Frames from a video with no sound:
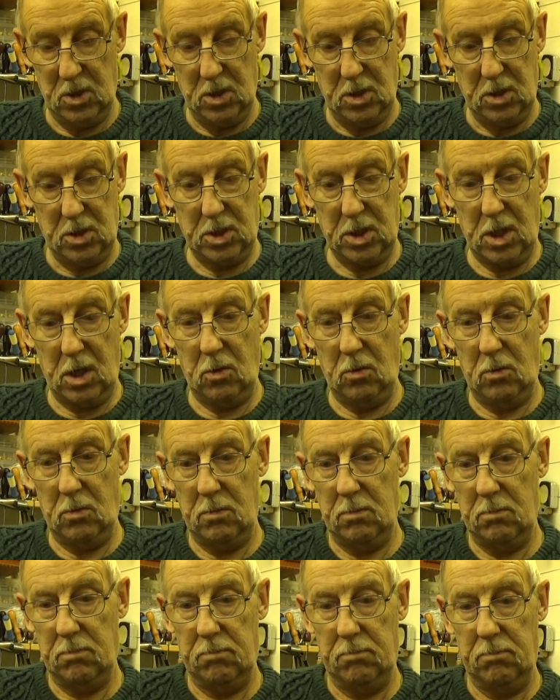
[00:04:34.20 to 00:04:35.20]
So
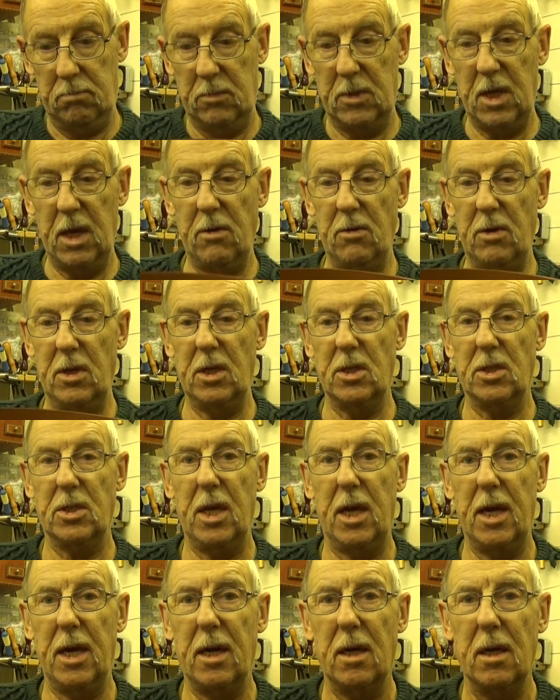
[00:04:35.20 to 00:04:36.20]
there it is
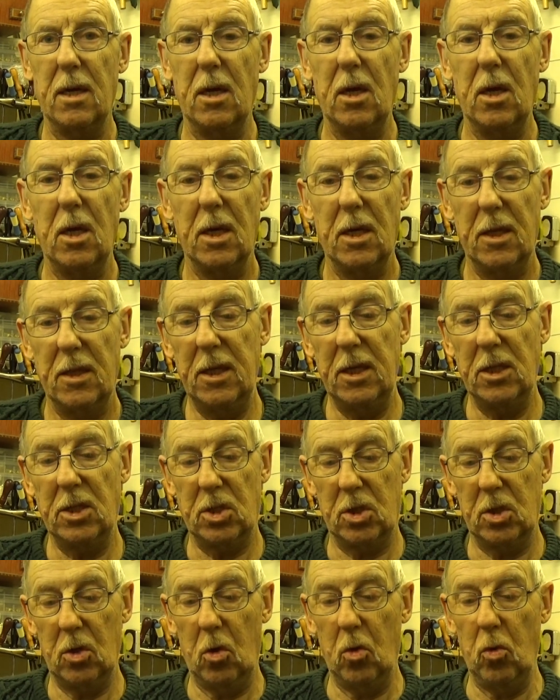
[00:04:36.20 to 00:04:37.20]
there.
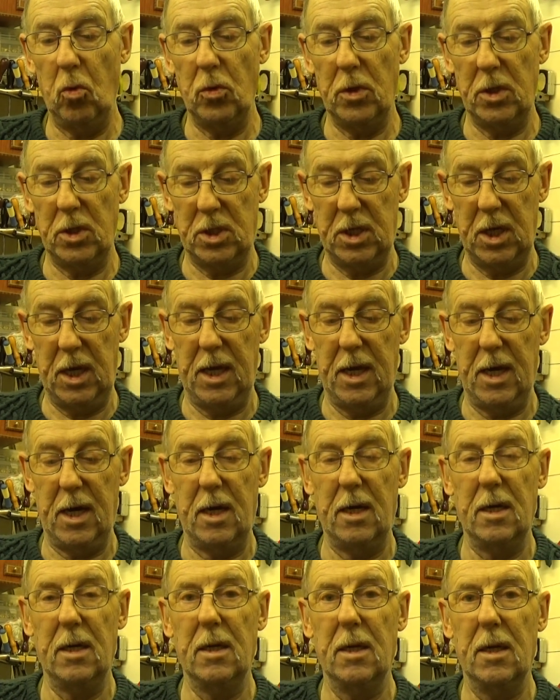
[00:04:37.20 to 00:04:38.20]
All this here,
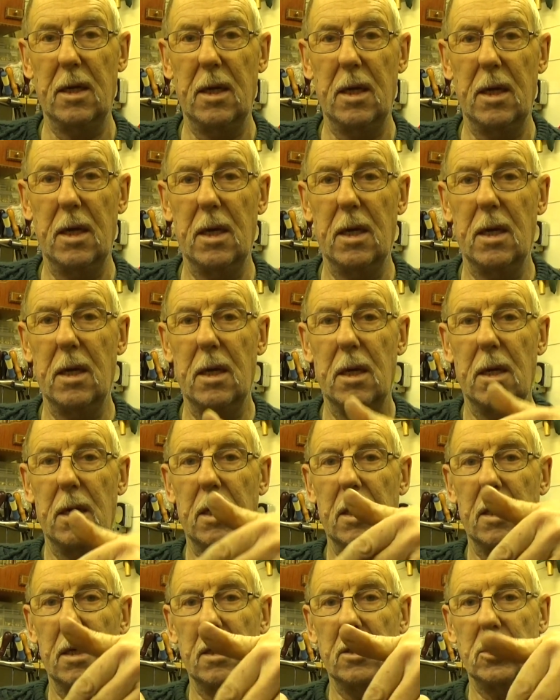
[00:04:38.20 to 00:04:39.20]

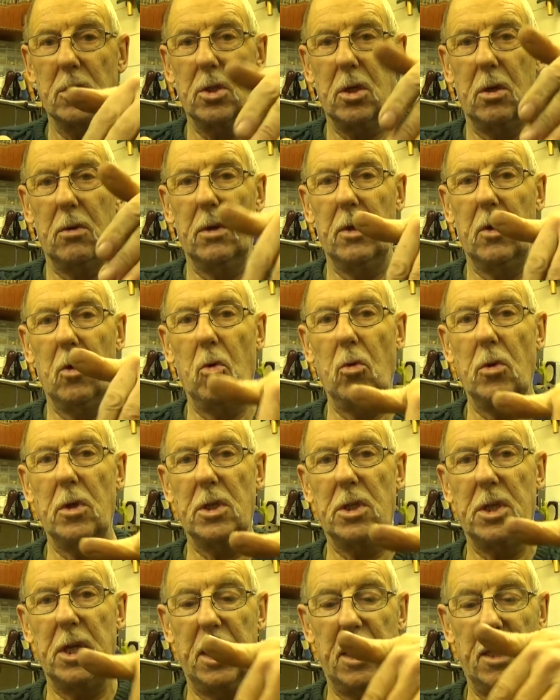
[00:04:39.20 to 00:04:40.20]

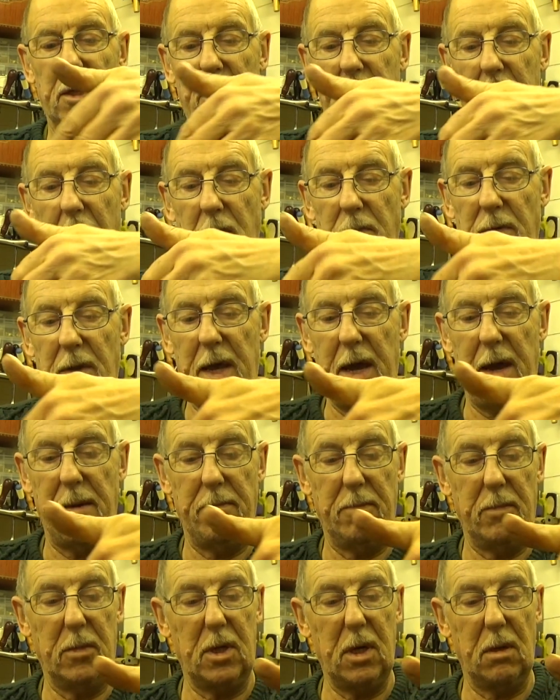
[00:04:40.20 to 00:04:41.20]
the overlap
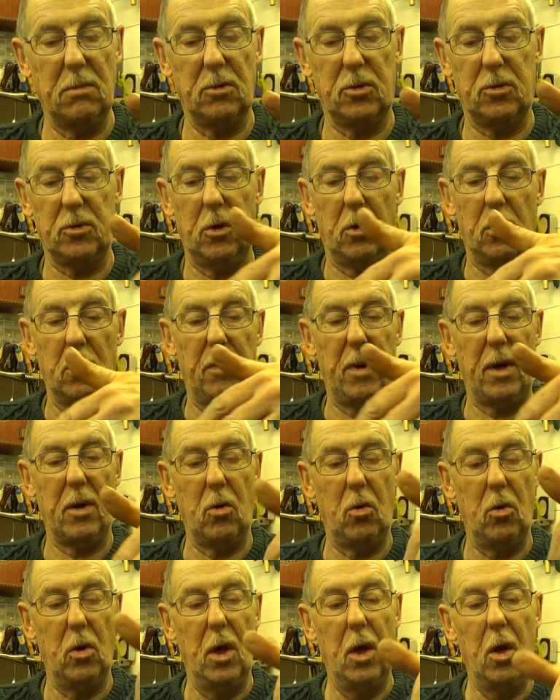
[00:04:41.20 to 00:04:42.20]
comes through on the
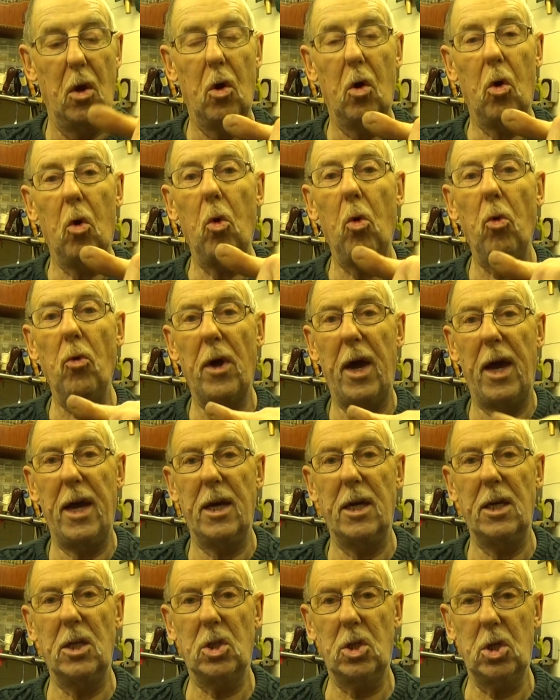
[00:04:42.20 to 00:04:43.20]
buckle, all that
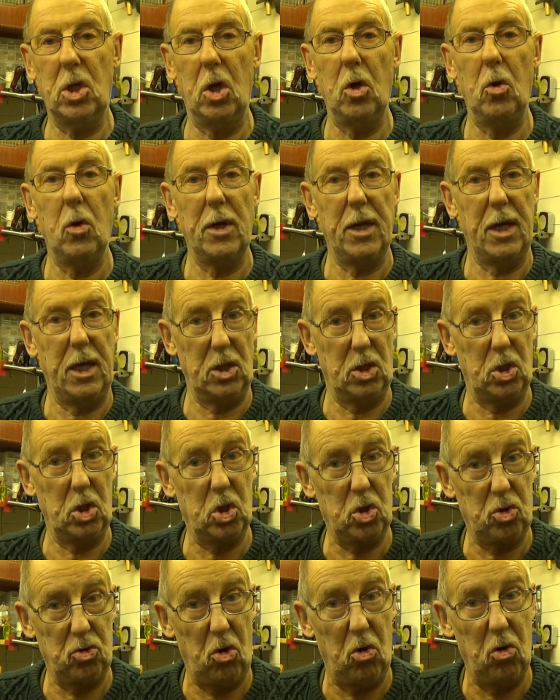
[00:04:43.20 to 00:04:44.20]
is glue, and it is a
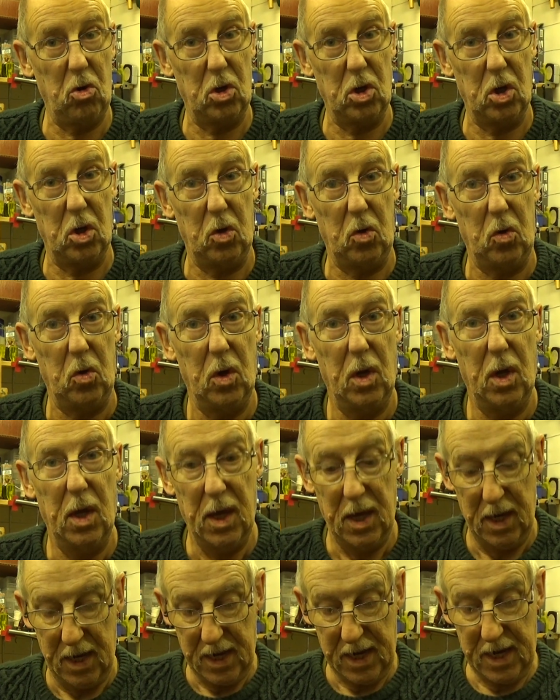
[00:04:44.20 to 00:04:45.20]
strong glue,
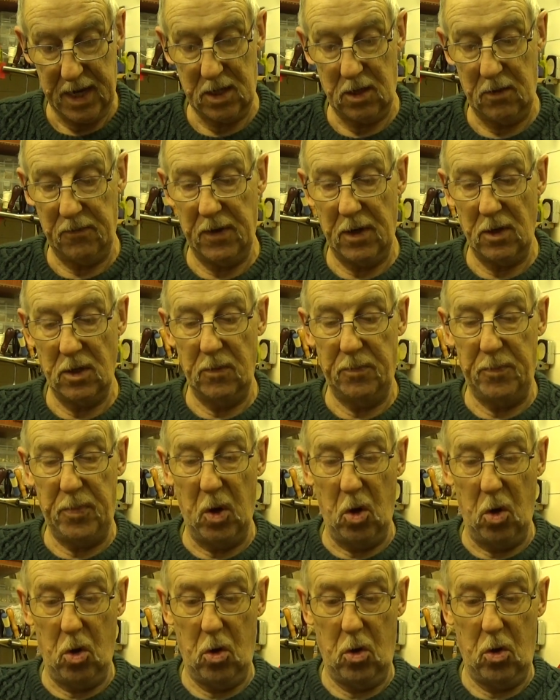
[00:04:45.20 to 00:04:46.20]
and I've only
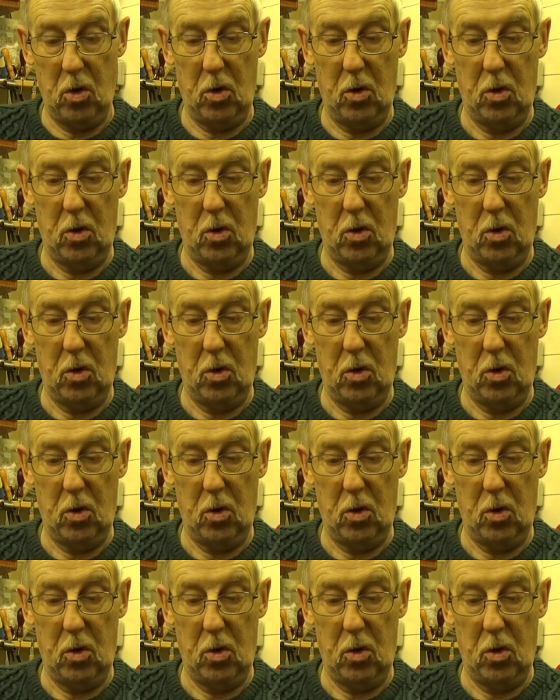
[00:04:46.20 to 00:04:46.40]
put